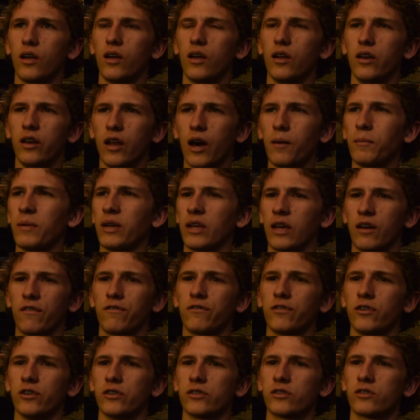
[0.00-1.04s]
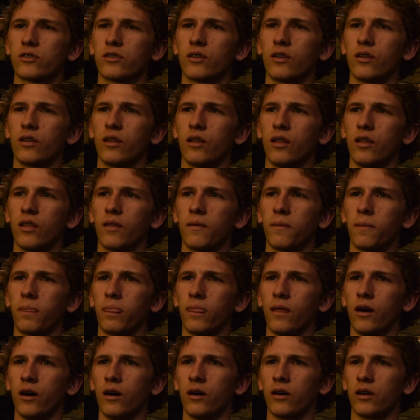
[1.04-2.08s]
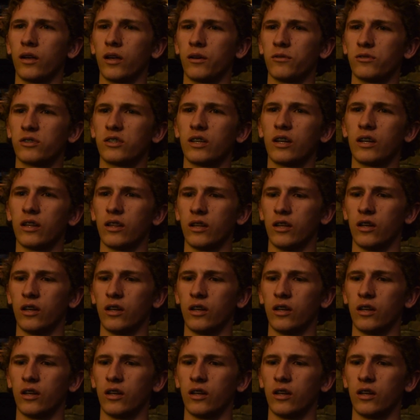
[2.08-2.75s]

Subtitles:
numbing at first. I was sitting in